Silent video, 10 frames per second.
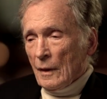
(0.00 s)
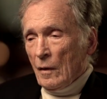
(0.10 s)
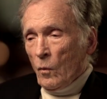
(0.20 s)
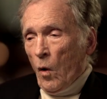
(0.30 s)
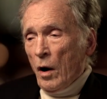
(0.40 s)

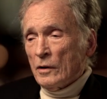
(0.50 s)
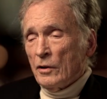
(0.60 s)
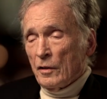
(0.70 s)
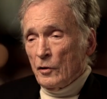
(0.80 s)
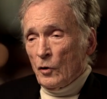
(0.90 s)
walked to
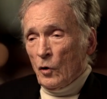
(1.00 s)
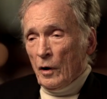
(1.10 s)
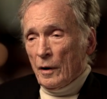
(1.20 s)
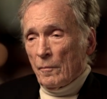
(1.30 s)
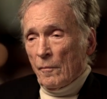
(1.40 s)
the
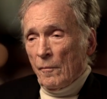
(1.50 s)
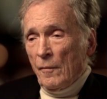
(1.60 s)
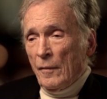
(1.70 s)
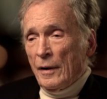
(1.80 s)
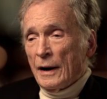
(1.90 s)
door,
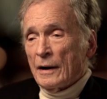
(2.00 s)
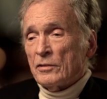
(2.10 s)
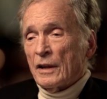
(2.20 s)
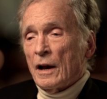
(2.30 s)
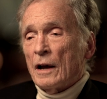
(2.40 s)
and as
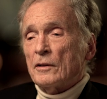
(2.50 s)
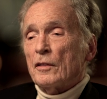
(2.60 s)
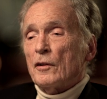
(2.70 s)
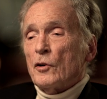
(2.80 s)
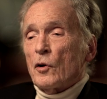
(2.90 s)
they got to
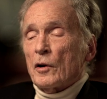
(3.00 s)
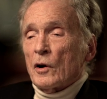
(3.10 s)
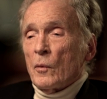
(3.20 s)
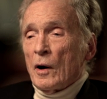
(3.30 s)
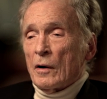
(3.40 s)
the door to
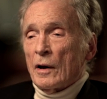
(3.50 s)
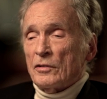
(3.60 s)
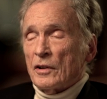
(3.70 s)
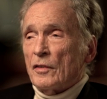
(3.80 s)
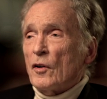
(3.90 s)
go out, I
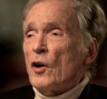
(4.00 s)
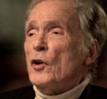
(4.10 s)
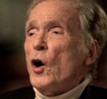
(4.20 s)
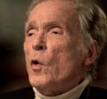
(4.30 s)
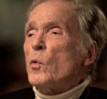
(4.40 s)
said, "There are
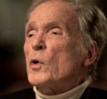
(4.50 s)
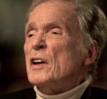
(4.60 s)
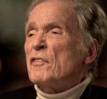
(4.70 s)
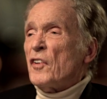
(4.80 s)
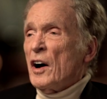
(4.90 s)
no
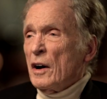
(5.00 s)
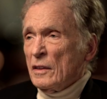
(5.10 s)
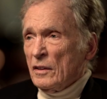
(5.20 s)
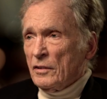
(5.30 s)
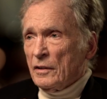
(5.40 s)

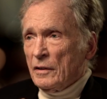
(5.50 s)
refunds."